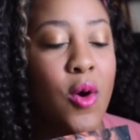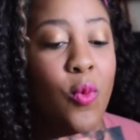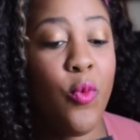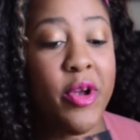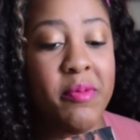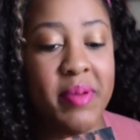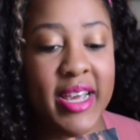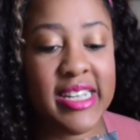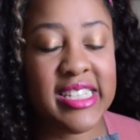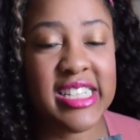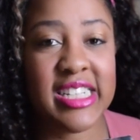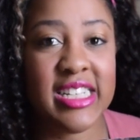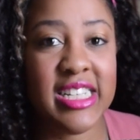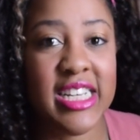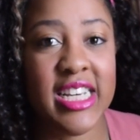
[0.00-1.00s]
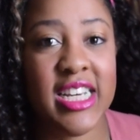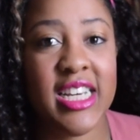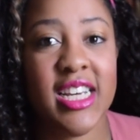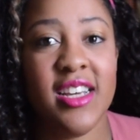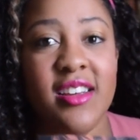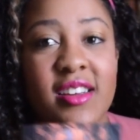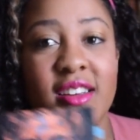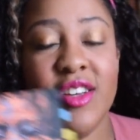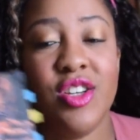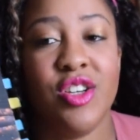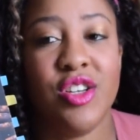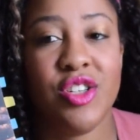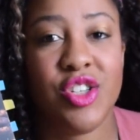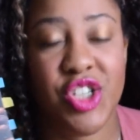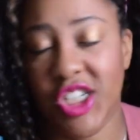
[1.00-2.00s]
when basically
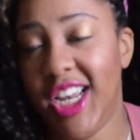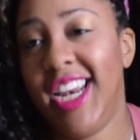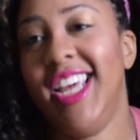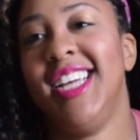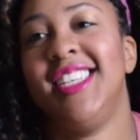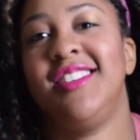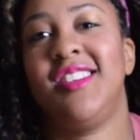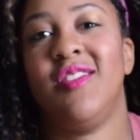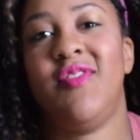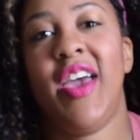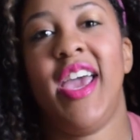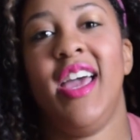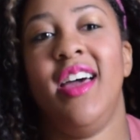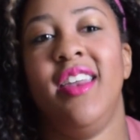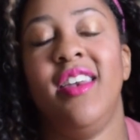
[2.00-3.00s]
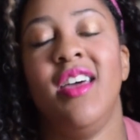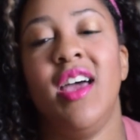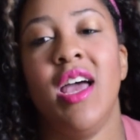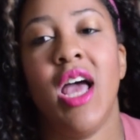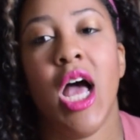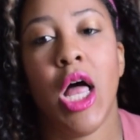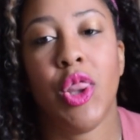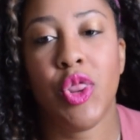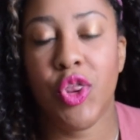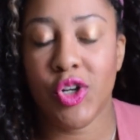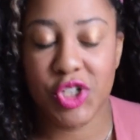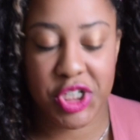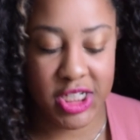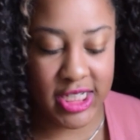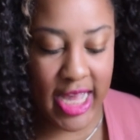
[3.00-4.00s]
shit hits the fan.
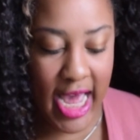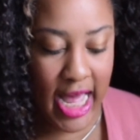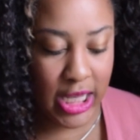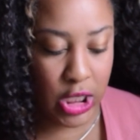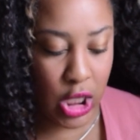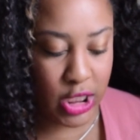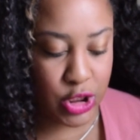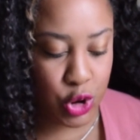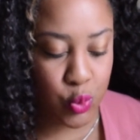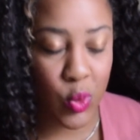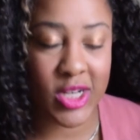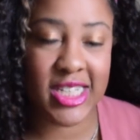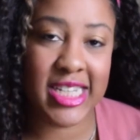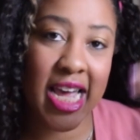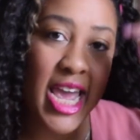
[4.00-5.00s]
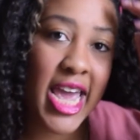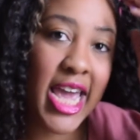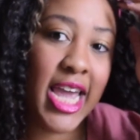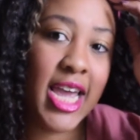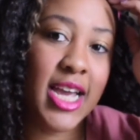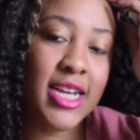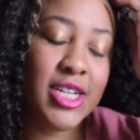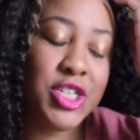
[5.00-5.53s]
She's at lunch one day